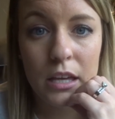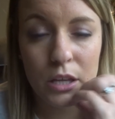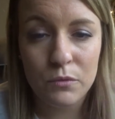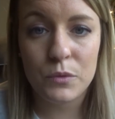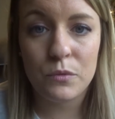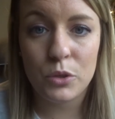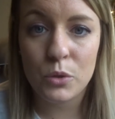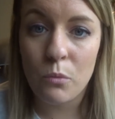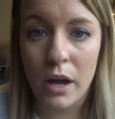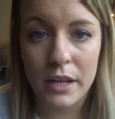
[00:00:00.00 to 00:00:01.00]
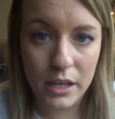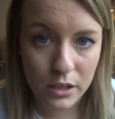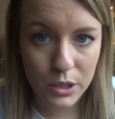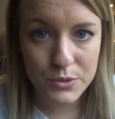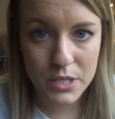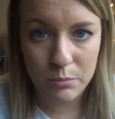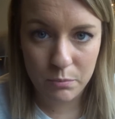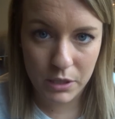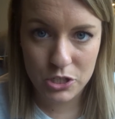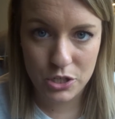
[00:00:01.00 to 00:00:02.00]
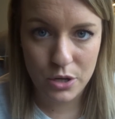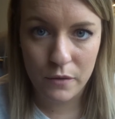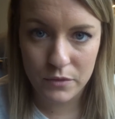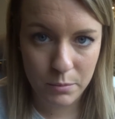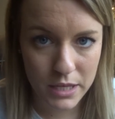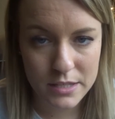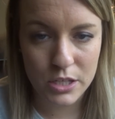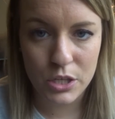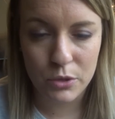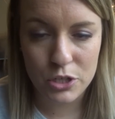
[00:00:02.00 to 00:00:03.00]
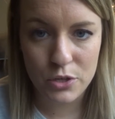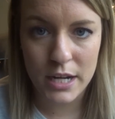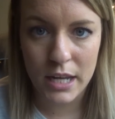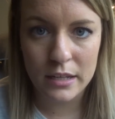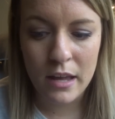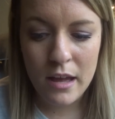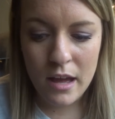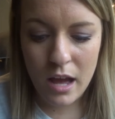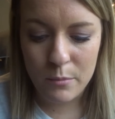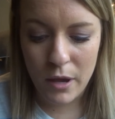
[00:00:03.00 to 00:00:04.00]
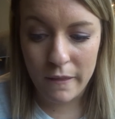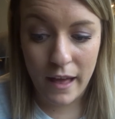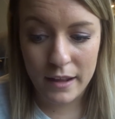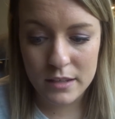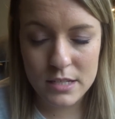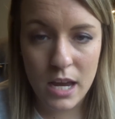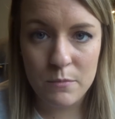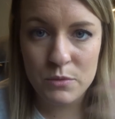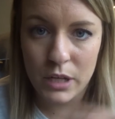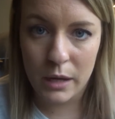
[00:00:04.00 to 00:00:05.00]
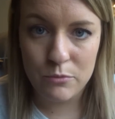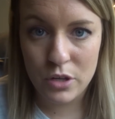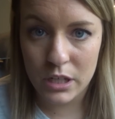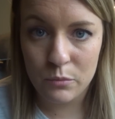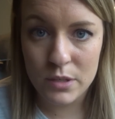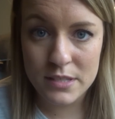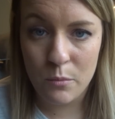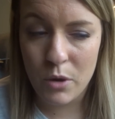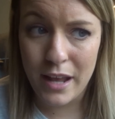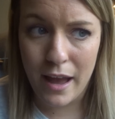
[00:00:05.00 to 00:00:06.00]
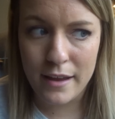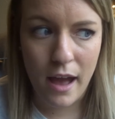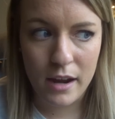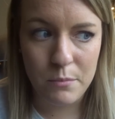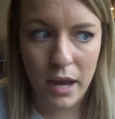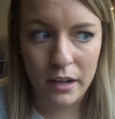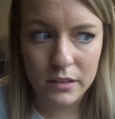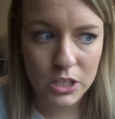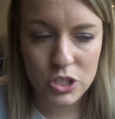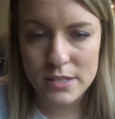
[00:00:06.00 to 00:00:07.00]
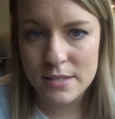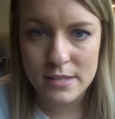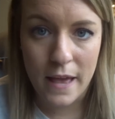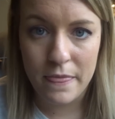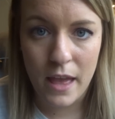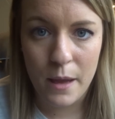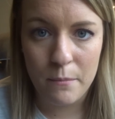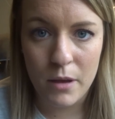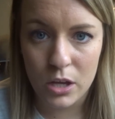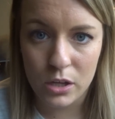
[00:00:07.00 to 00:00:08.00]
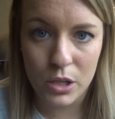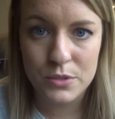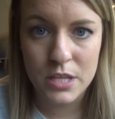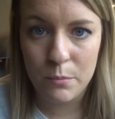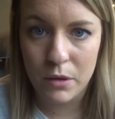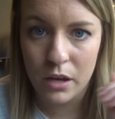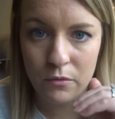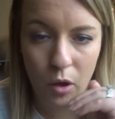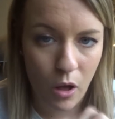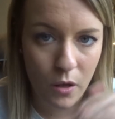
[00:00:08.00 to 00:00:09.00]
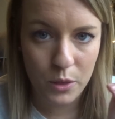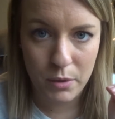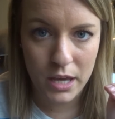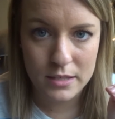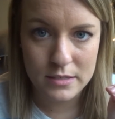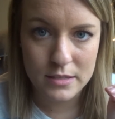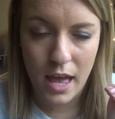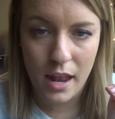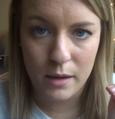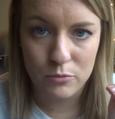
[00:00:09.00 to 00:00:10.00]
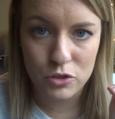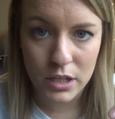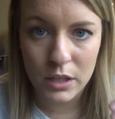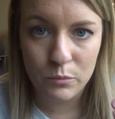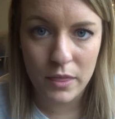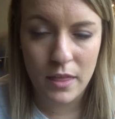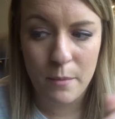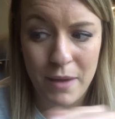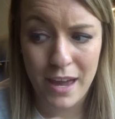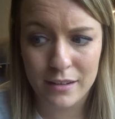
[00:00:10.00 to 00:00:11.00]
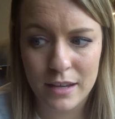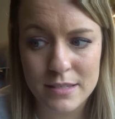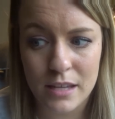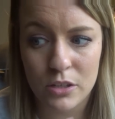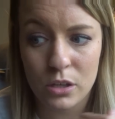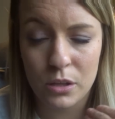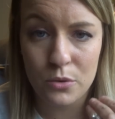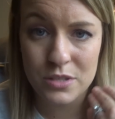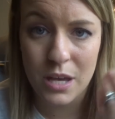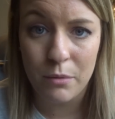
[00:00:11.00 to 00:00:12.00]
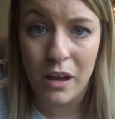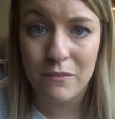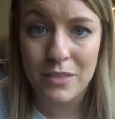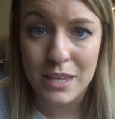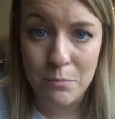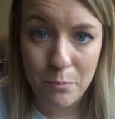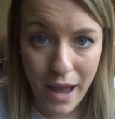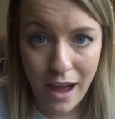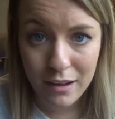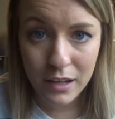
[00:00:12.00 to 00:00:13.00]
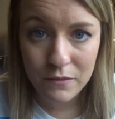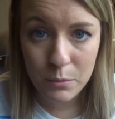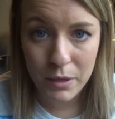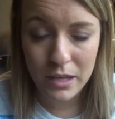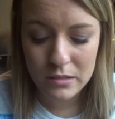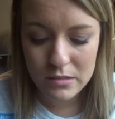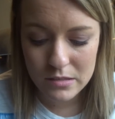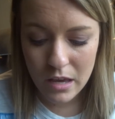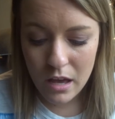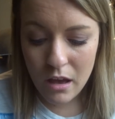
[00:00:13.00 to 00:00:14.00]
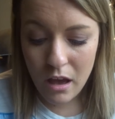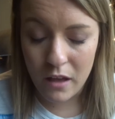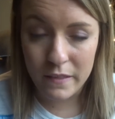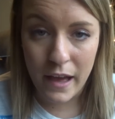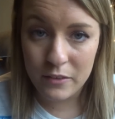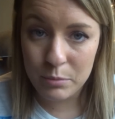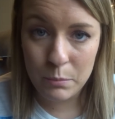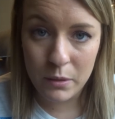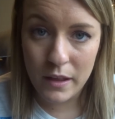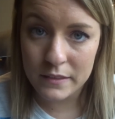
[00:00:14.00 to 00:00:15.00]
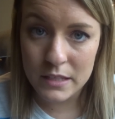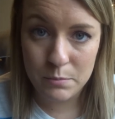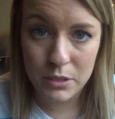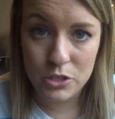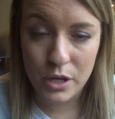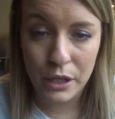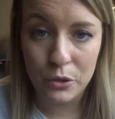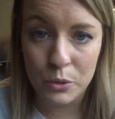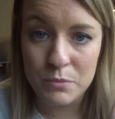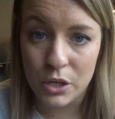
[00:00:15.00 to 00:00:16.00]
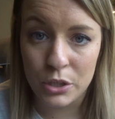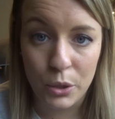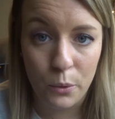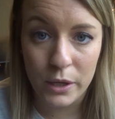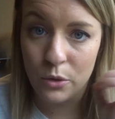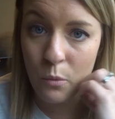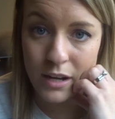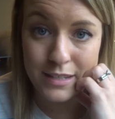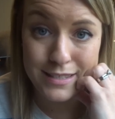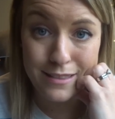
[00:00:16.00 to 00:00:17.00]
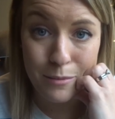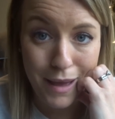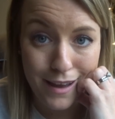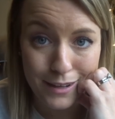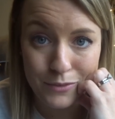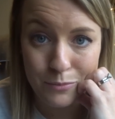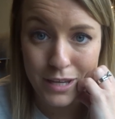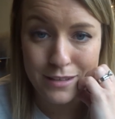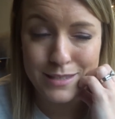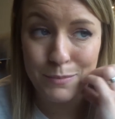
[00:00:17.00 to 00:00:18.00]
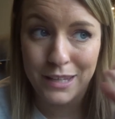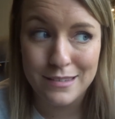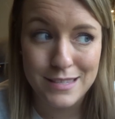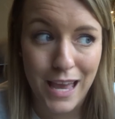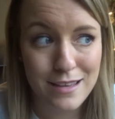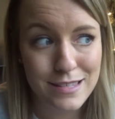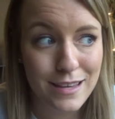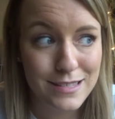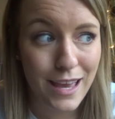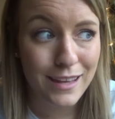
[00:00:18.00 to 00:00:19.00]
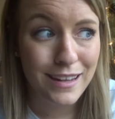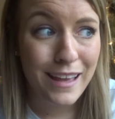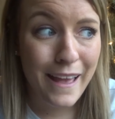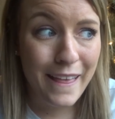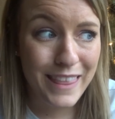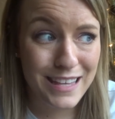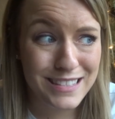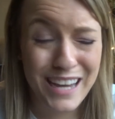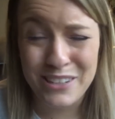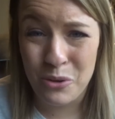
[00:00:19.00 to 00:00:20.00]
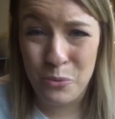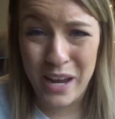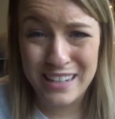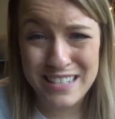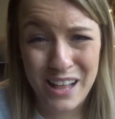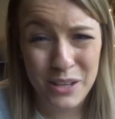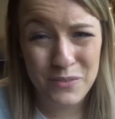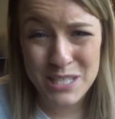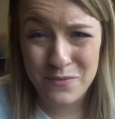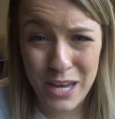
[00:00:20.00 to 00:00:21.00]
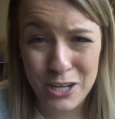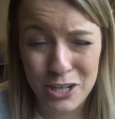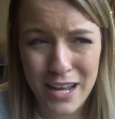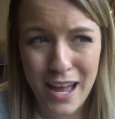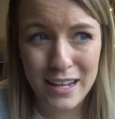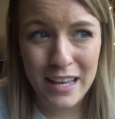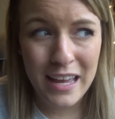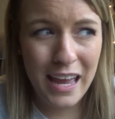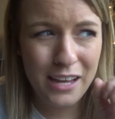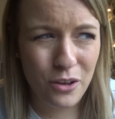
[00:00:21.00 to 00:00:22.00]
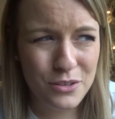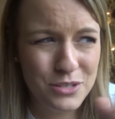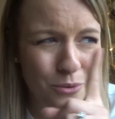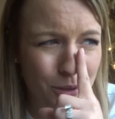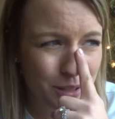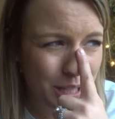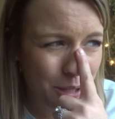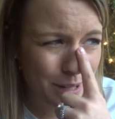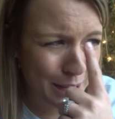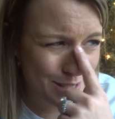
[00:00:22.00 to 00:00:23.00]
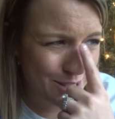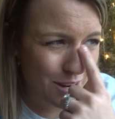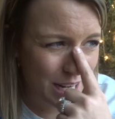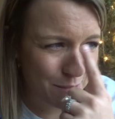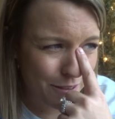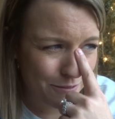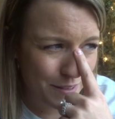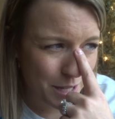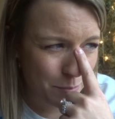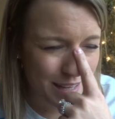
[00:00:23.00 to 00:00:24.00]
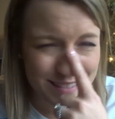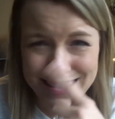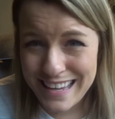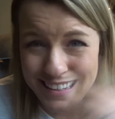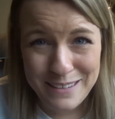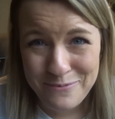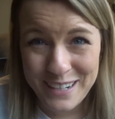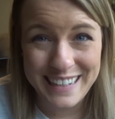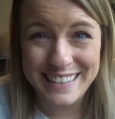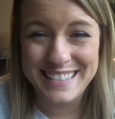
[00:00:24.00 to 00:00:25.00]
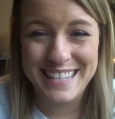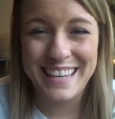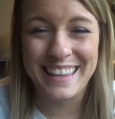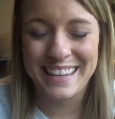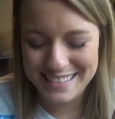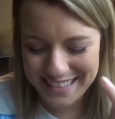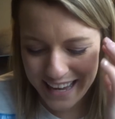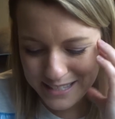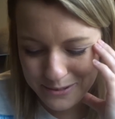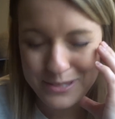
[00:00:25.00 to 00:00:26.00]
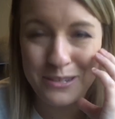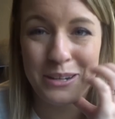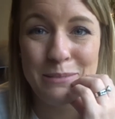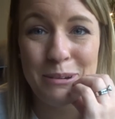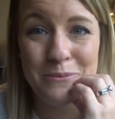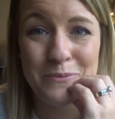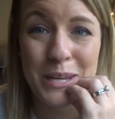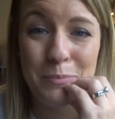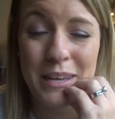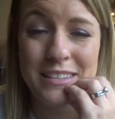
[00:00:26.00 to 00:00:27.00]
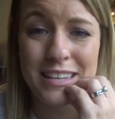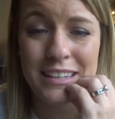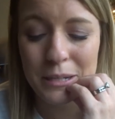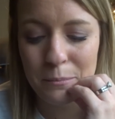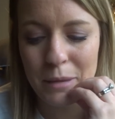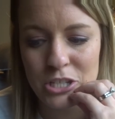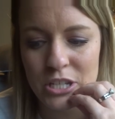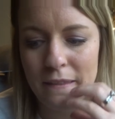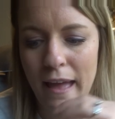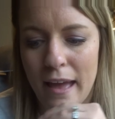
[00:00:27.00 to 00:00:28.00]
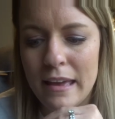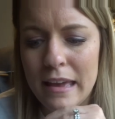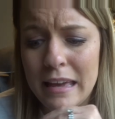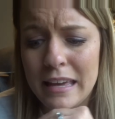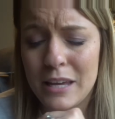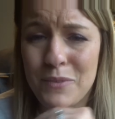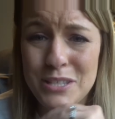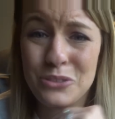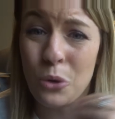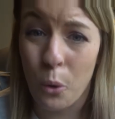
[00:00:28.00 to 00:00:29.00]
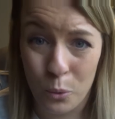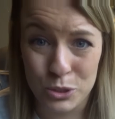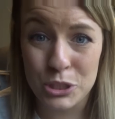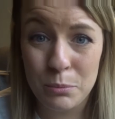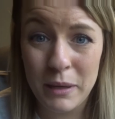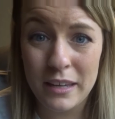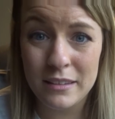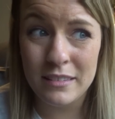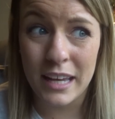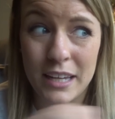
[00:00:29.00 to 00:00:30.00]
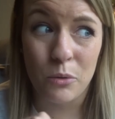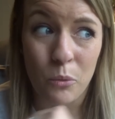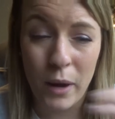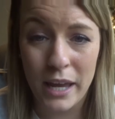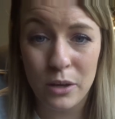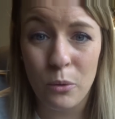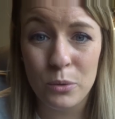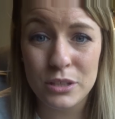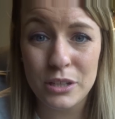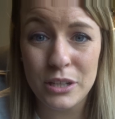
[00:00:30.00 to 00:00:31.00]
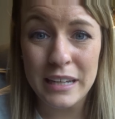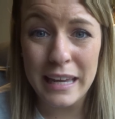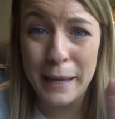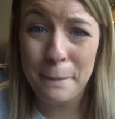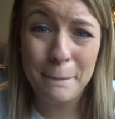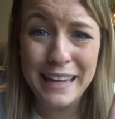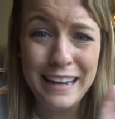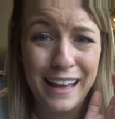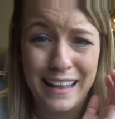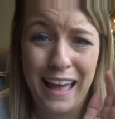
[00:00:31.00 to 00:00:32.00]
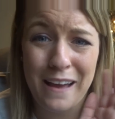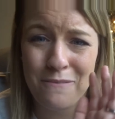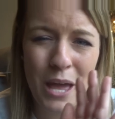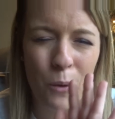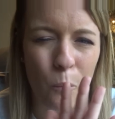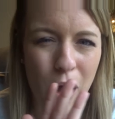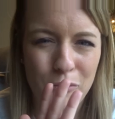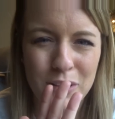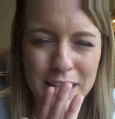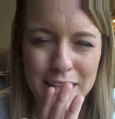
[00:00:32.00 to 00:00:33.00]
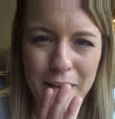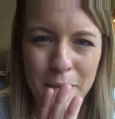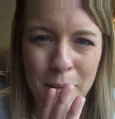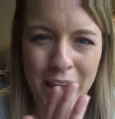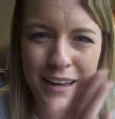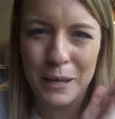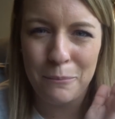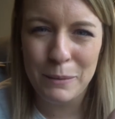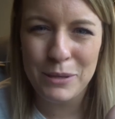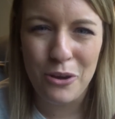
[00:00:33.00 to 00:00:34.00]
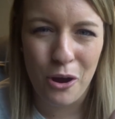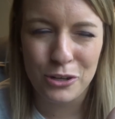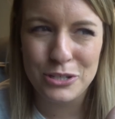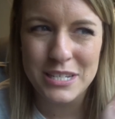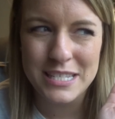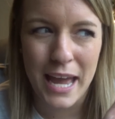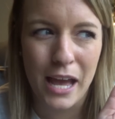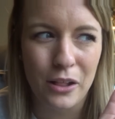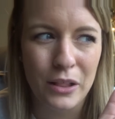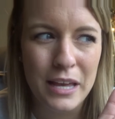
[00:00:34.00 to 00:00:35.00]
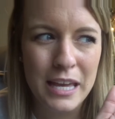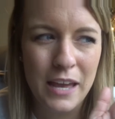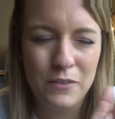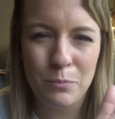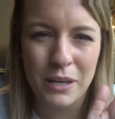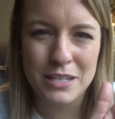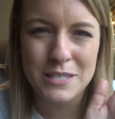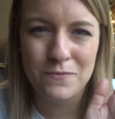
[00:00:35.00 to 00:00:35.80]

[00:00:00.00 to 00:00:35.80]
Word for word: if you want a close-up picture of the pins that you were trading. Um, a lot of the times when I'm trading with someone, I automatically just send them a close-up of all the pins that I'm trading with them and I send a close-up of the back of the pins. A lot of people on these pin trading groups are going to wanna see the back of the pins because as I said, that's kind of a way to tell if it's fake or not. And also earlier when I was talking about fake pins, see I keep forgetting to say things. As I was talking about fake pins, I didn't mention that if it's an older pin, like way older, it may not have that waffling on the back and it may be harder to tell if a pin is